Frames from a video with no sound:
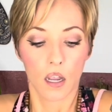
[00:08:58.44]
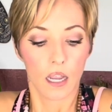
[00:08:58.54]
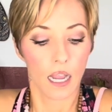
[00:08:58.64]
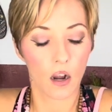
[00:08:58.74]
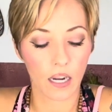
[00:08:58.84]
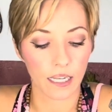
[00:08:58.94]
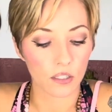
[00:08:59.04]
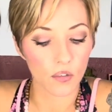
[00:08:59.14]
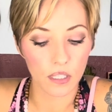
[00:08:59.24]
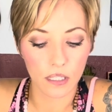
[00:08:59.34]
Okay,
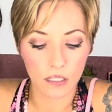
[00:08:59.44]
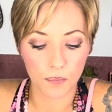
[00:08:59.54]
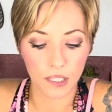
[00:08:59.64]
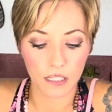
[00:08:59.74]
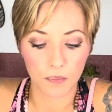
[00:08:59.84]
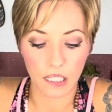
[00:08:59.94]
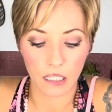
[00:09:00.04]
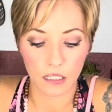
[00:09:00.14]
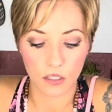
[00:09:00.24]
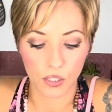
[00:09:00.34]
so then this brings
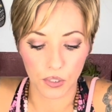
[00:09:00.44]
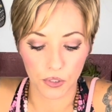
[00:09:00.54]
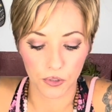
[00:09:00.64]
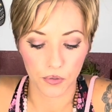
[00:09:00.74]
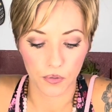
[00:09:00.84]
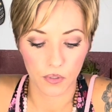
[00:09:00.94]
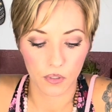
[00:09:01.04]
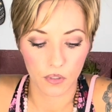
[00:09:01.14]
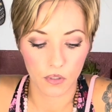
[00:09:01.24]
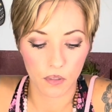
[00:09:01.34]
me into
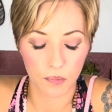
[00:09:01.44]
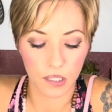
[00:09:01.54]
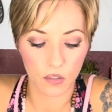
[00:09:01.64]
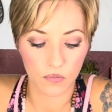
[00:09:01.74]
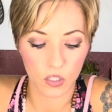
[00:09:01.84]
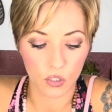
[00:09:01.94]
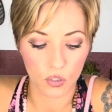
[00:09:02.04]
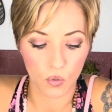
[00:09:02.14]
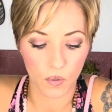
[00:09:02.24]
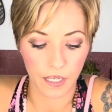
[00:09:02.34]
the middle of your
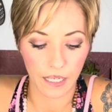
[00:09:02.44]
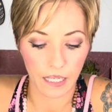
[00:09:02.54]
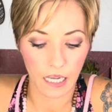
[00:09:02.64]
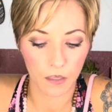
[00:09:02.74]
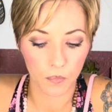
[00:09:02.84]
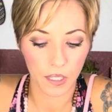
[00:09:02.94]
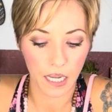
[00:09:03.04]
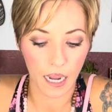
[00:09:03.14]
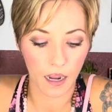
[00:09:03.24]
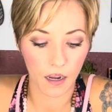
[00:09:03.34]
story, and we
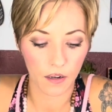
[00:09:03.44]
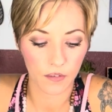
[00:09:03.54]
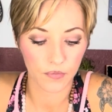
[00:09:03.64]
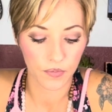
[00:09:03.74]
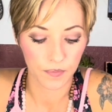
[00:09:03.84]
have